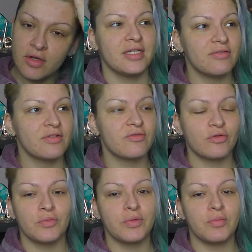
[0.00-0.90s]
Even
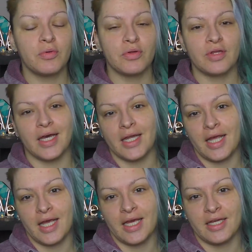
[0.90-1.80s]
for people that
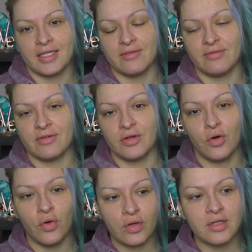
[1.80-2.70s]

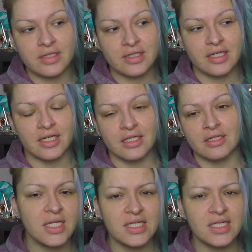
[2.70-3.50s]
have oily skin,